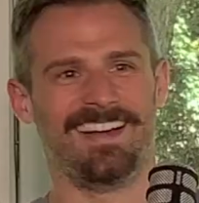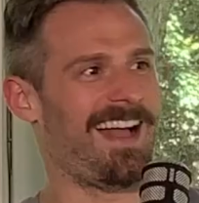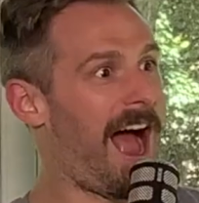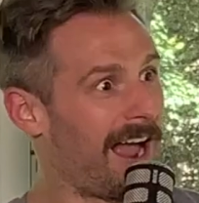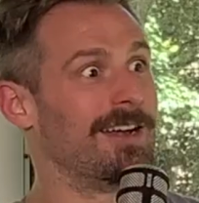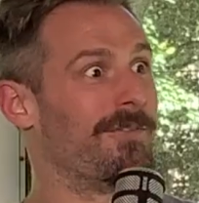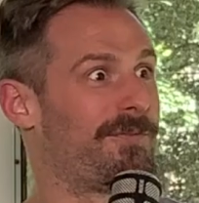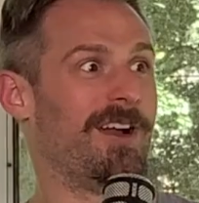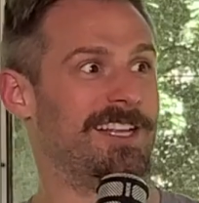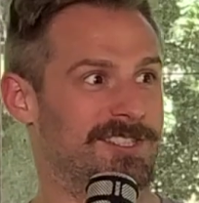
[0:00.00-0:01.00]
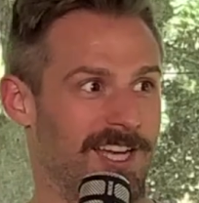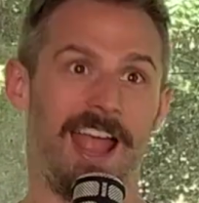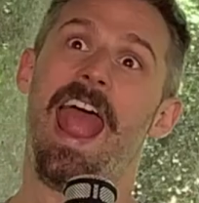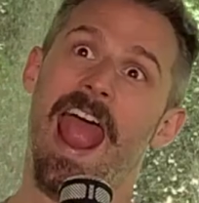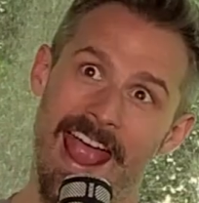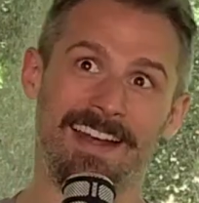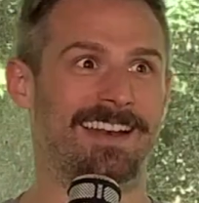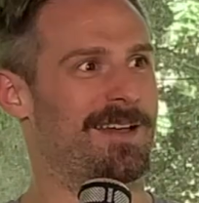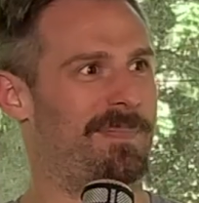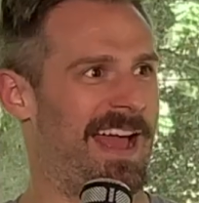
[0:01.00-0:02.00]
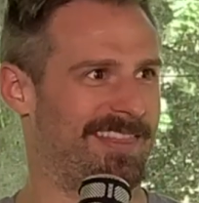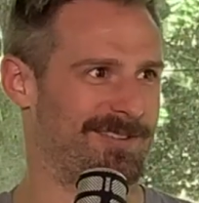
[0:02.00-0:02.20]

have on a, your fridge a, and a, in the bathroom